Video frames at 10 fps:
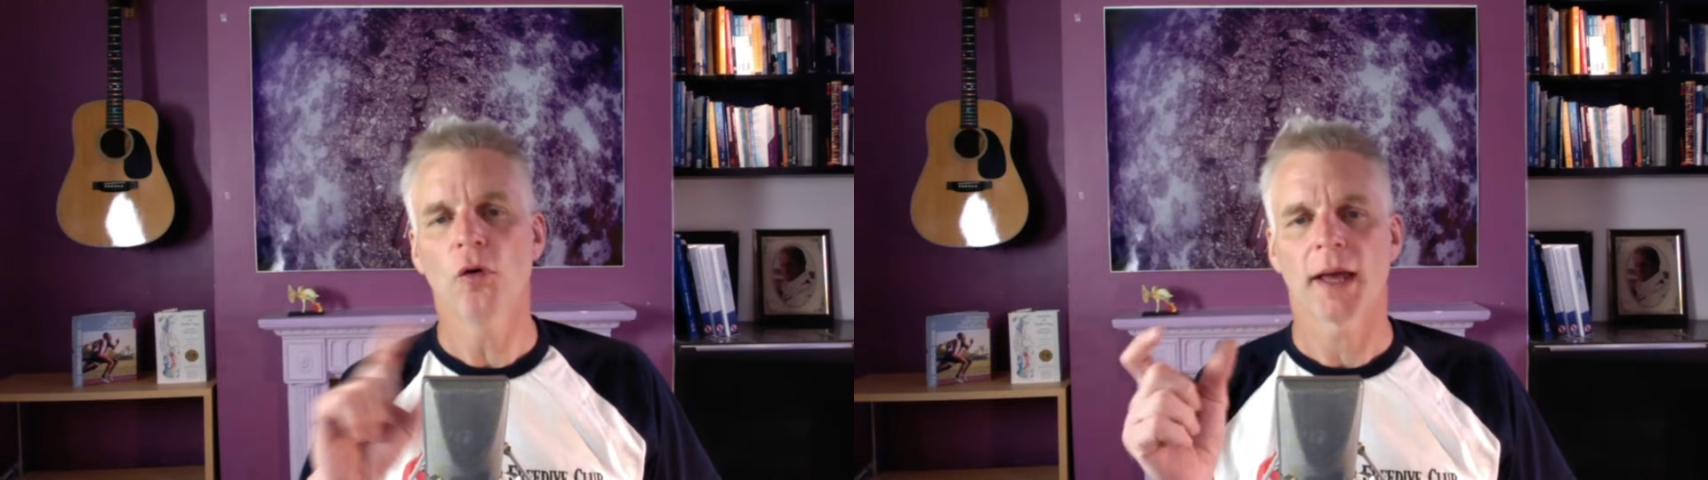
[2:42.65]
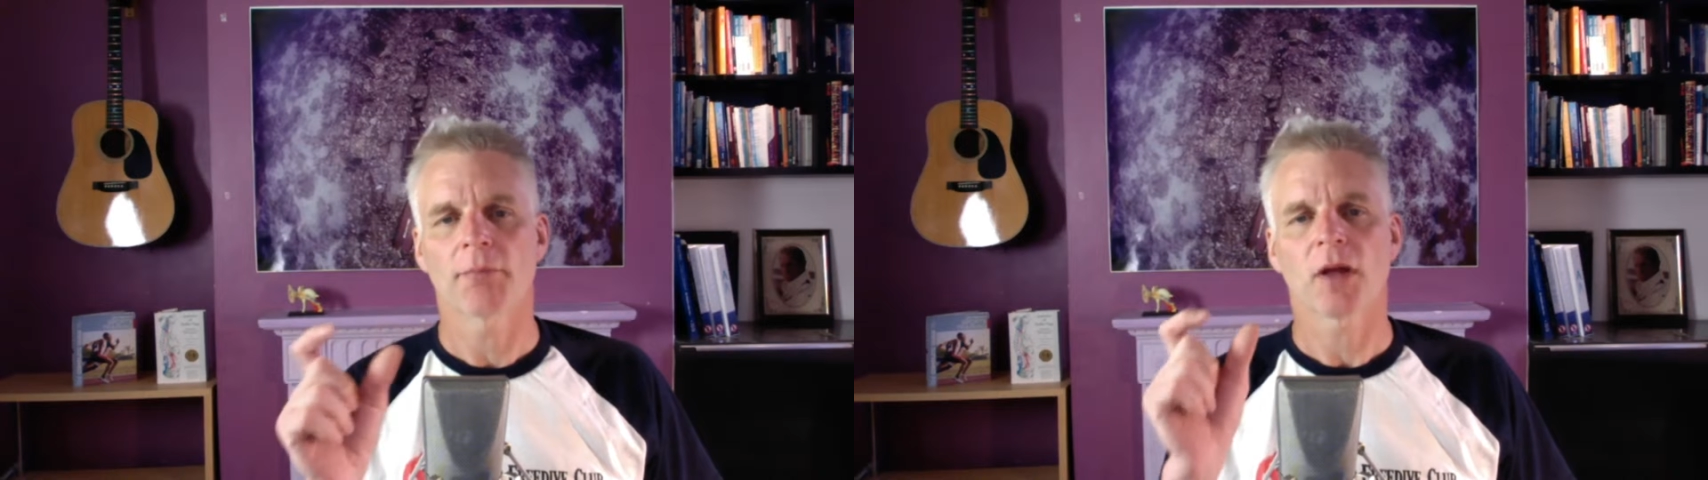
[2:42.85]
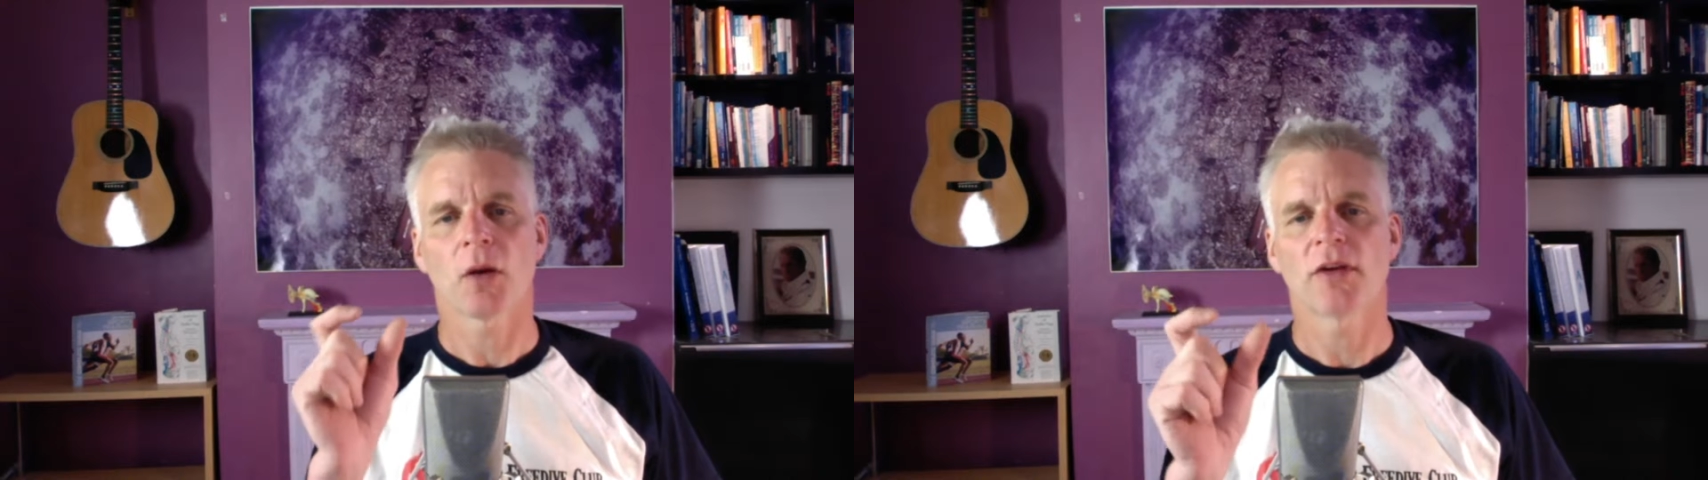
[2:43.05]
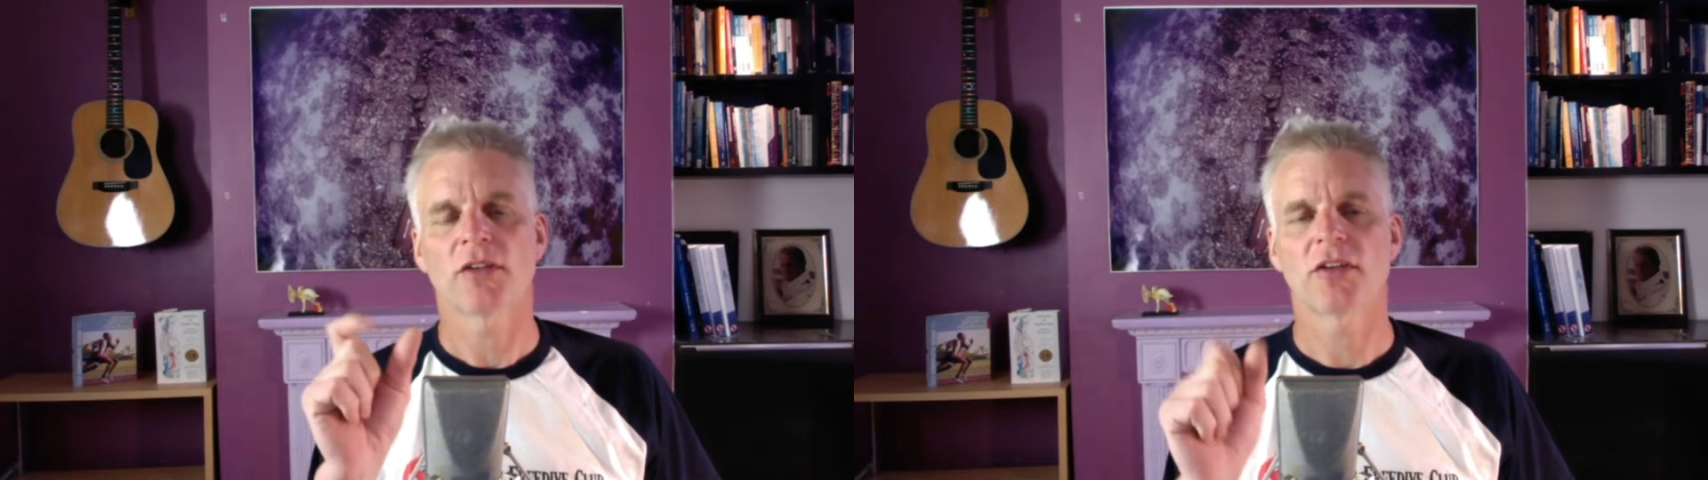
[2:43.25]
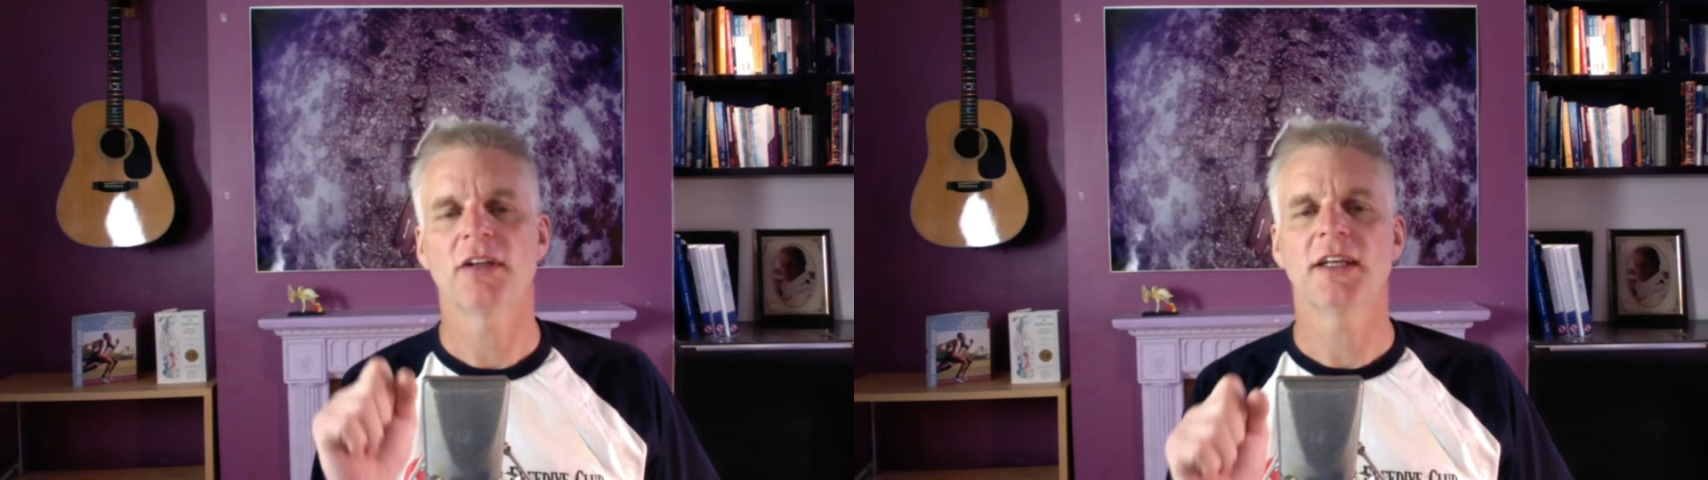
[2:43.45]
that, I went
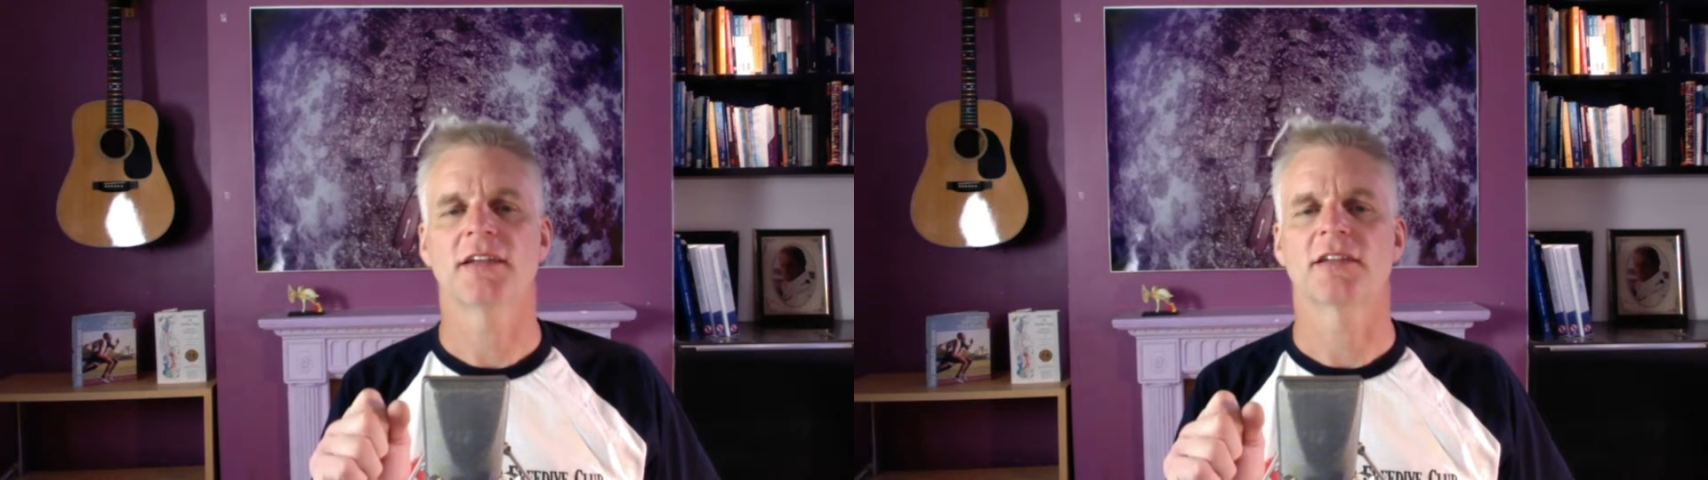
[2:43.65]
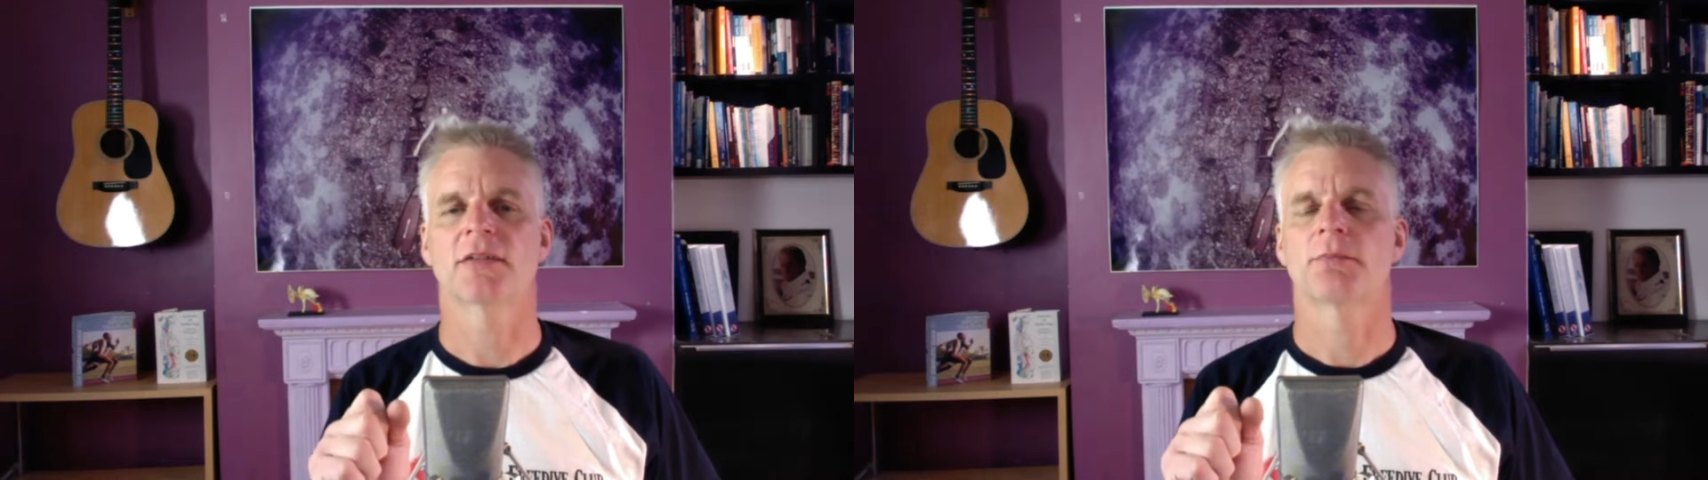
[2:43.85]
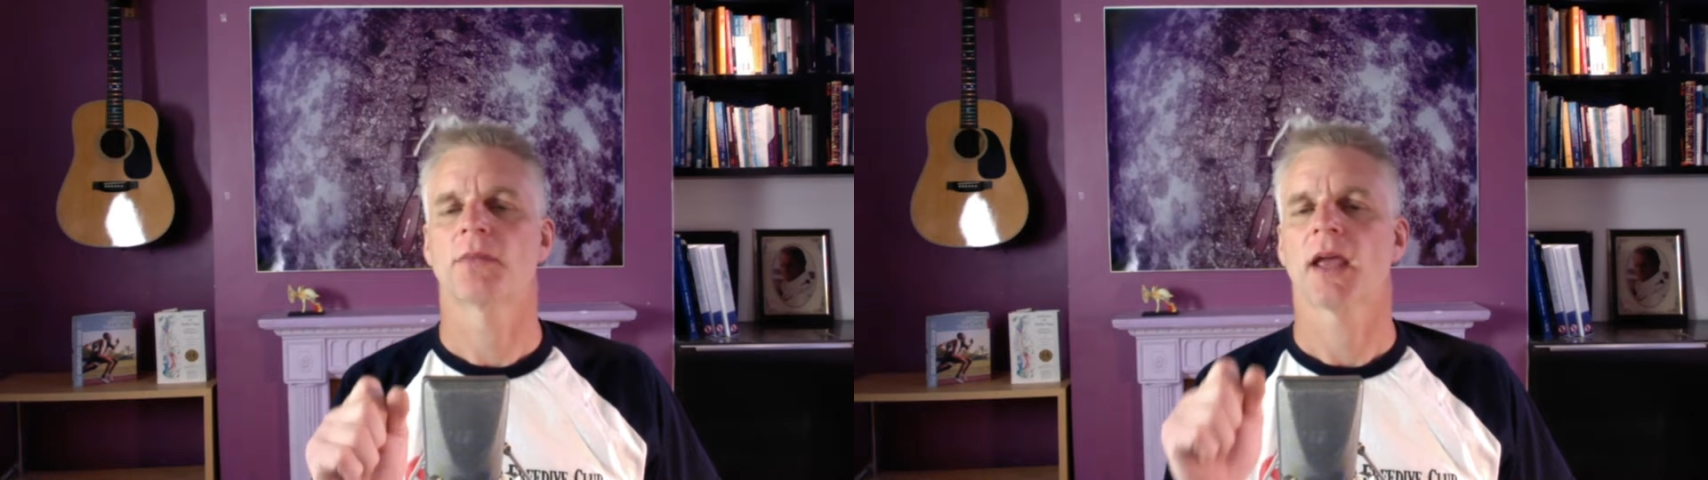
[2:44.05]
to Nice,